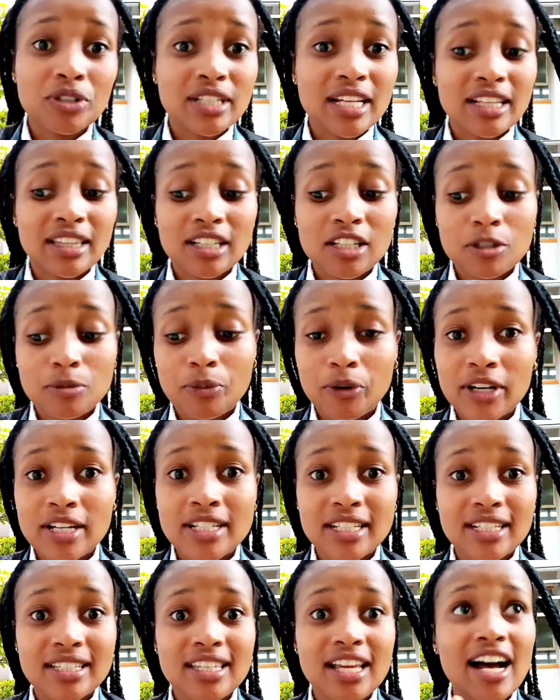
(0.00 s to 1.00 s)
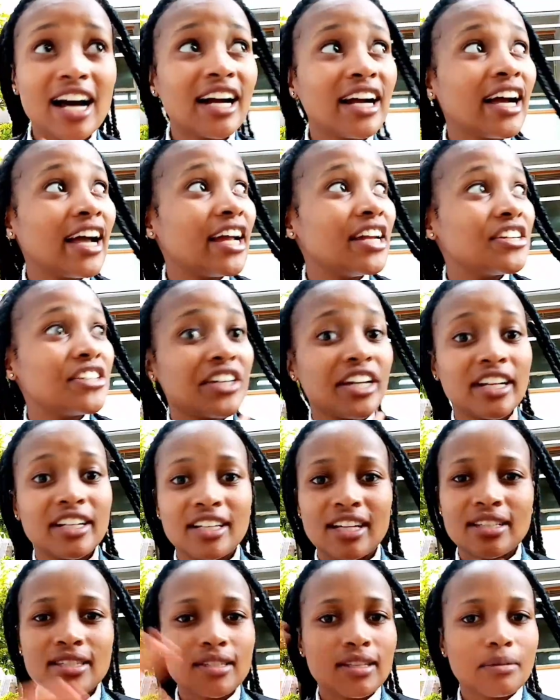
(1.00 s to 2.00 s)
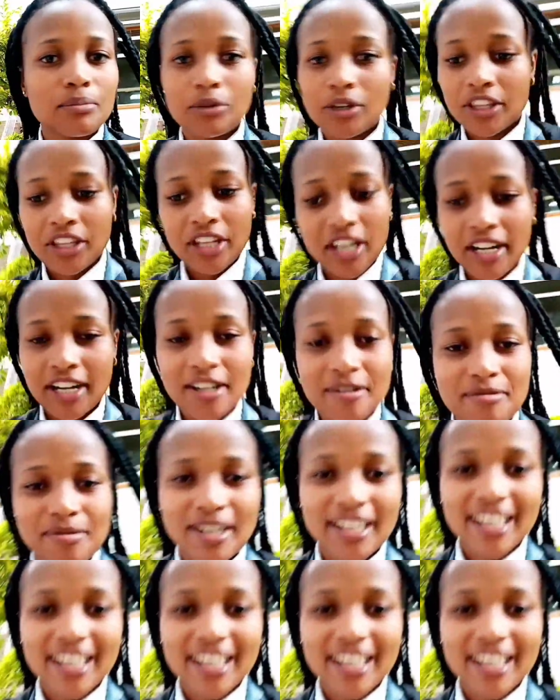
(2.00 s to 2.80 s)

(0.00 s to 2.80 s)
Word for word: at this point, it's hunger and rain that's bothering me.